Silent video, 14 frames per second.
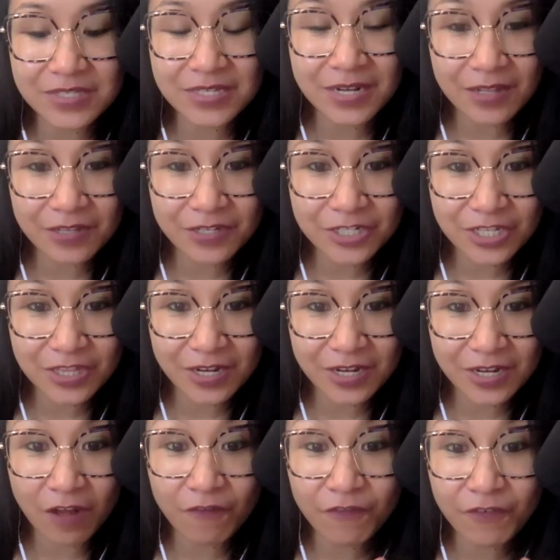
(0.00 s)
analogy that I
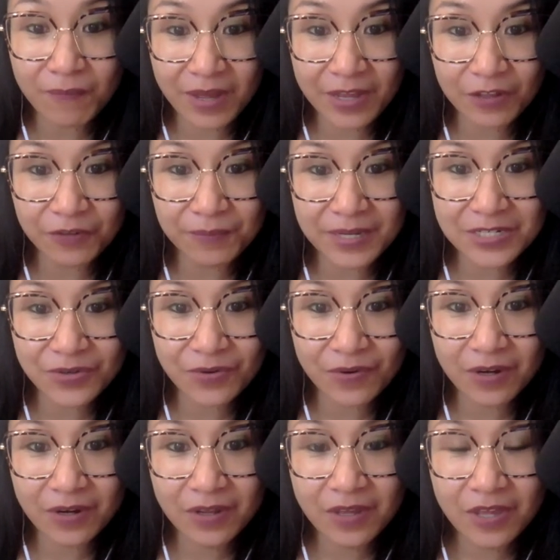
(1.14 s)
got from my own mentor.